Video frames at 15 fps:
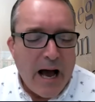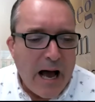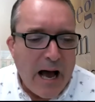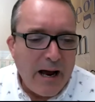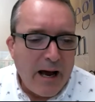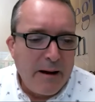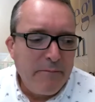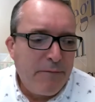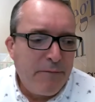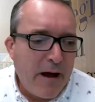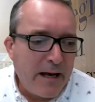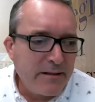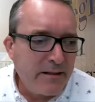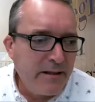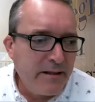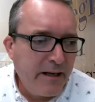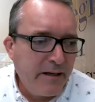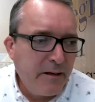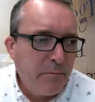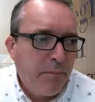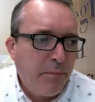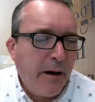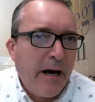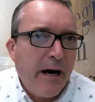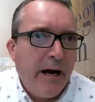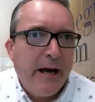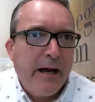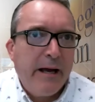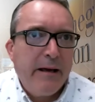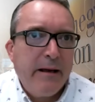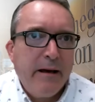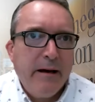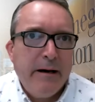I'm fascinated by